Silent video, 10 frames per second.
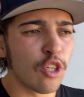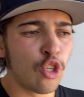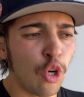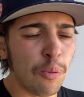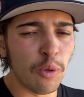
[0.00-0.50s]

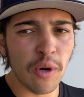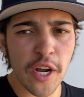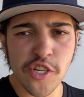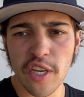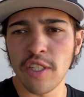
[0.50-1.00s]
Cooper
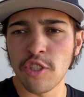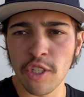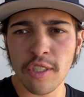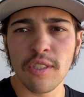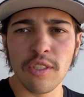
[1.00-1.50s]
Rush is
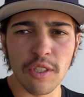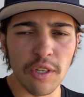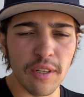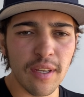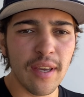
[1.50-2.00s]
just as
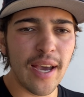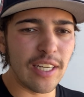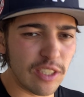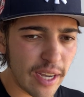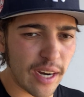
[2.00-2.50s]
good
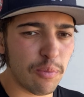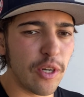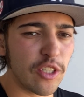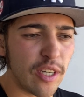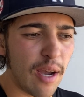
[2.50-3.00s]
as Dak
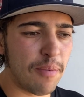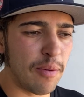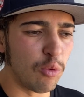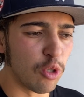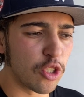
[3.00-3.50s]
Prescott.
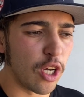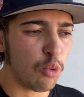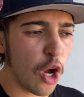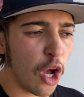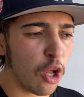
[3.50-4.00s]
People will say,
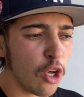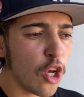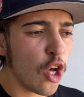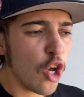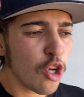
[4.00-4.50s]
well,
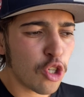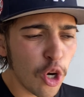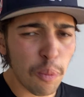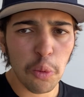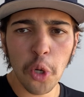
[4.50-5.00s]

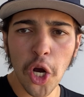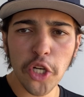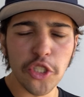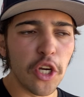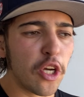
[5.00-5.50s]
Cooper
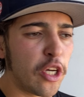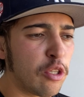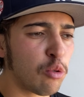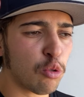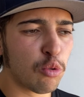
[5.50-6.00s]
Rush, he
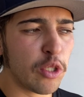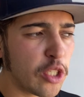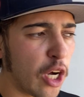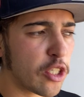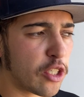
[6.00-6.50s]
threw 3
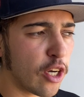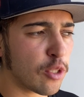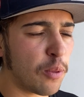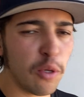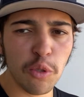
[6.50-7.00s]
touchdowns,
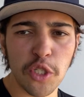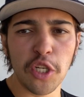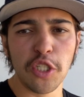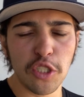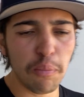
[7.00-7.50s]
but it was
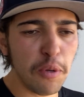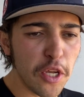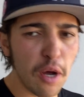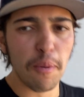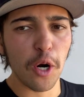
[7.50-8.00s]
against the
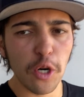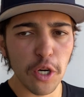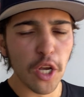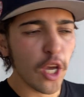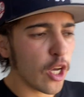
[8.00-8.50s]
beat-up, hurt
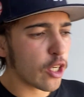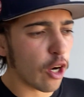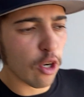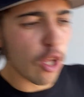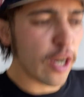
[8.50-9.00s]

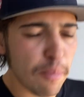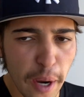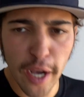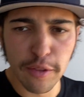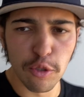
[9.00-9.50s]
Carolina
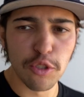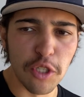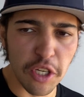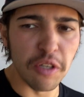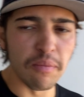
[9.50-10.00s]
Panthers
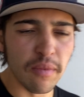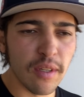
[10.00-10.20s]
team.